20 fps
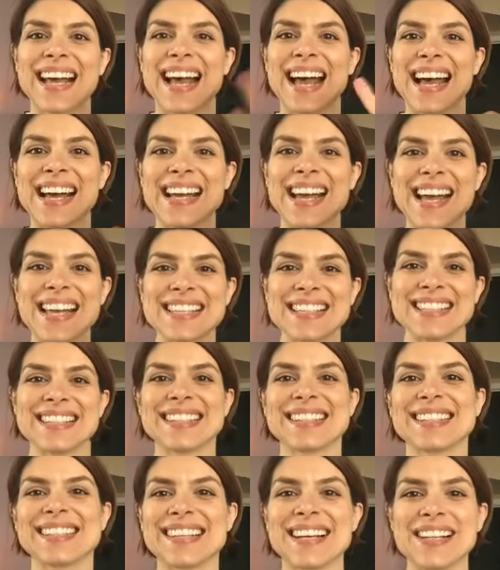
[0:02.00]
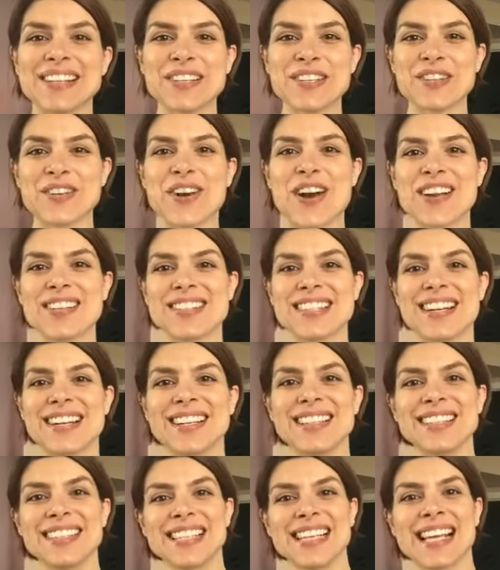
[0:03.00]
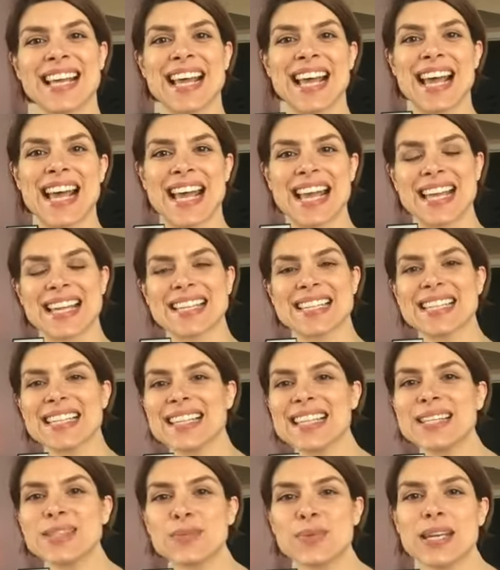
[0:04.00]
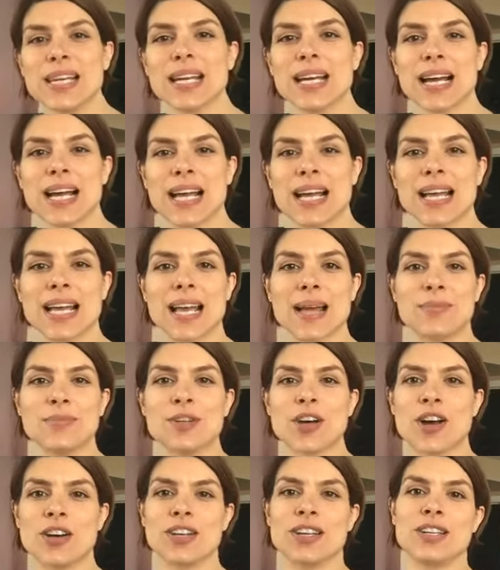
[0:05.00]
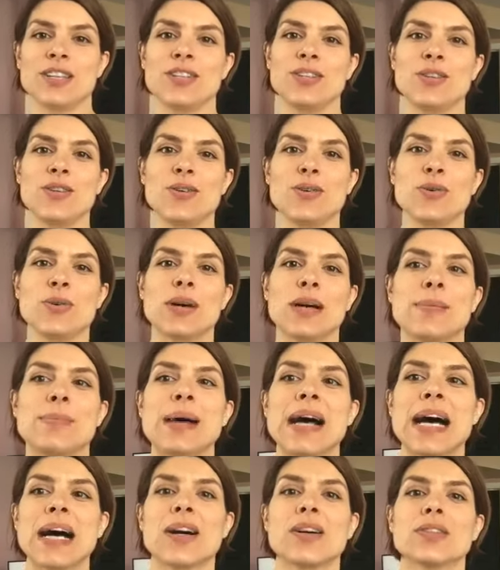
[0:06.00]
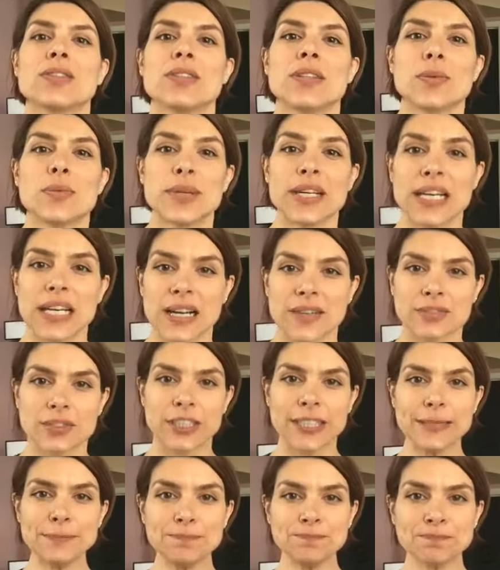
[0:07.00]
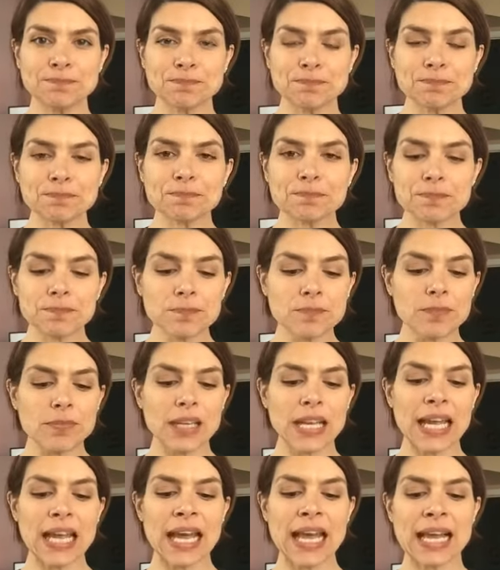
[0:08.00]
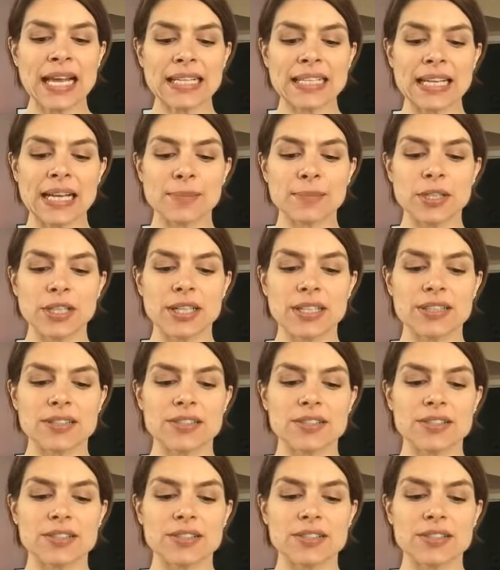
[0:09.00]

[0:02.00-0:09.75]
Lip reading: Hi guys, Alicia Cross here, and this week I am talking to you about recovery, and I'm gonna